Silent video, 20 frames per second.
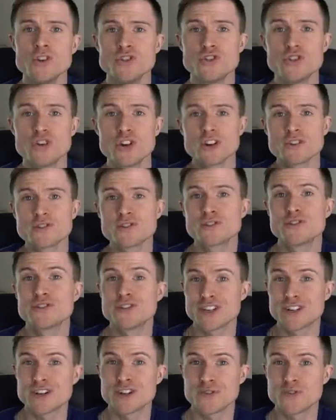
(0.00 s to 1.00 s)
You should also go
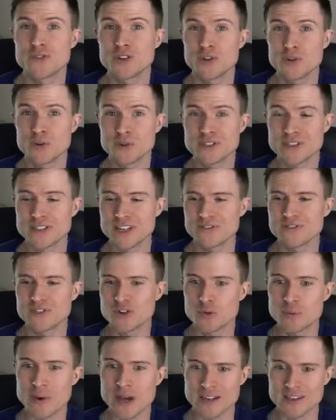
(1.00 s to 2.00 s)
check out a video with
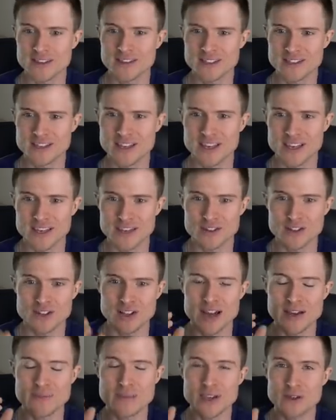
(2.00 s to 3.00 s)
Stefano back in the day
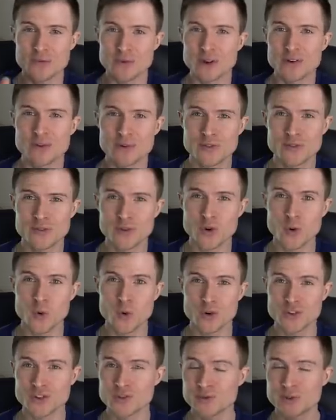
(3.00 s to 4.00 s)
climbing at Red River
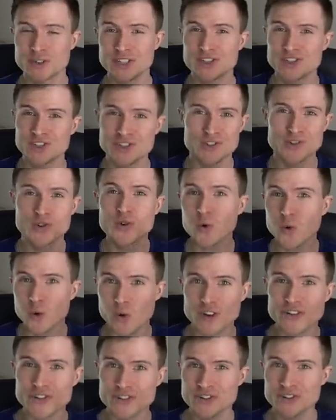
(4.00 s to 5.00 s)
Gorge, where he just
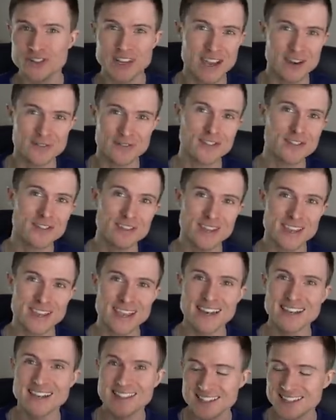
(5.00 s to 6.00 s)
crushes everything.
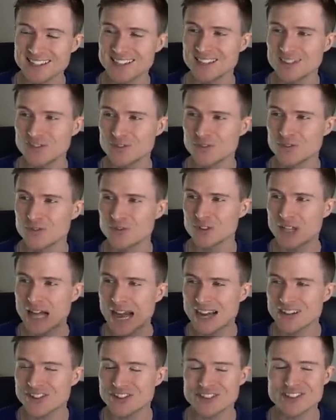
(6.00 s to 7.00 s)
And I think he
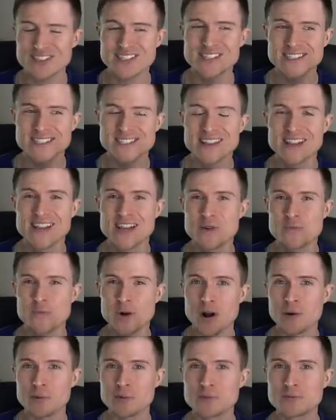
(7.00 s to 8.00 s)
flashes
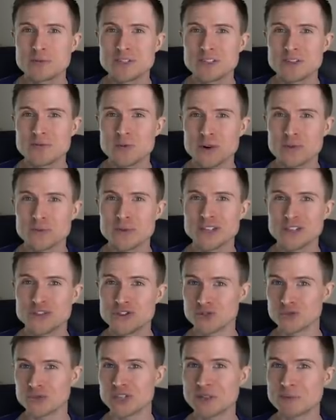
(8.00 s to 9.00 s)
probably one of my
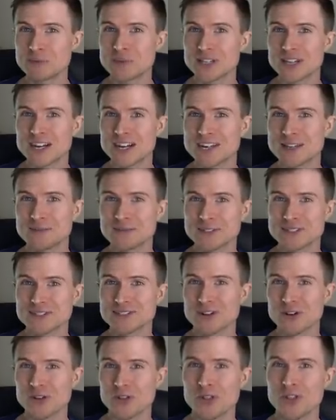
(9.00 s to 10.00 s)
dream climbs. It's
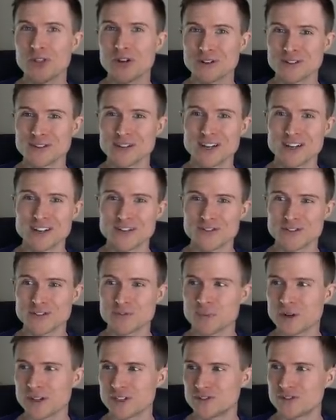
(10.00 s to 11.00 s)
called Thug Life. It's
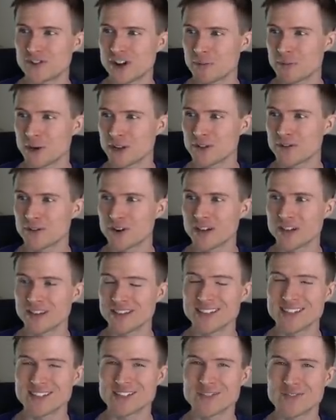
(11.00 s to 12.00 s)
by the Drive-By Crag.
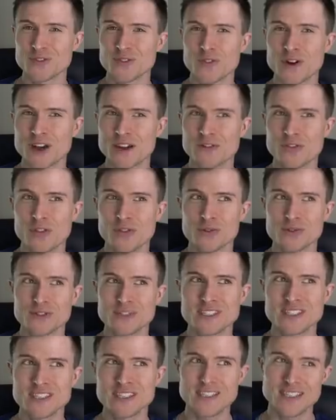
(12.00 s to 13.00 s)
It's a
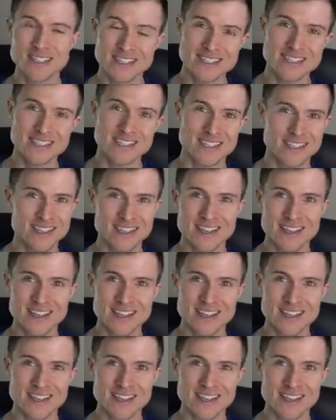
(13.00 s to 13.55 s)
513D.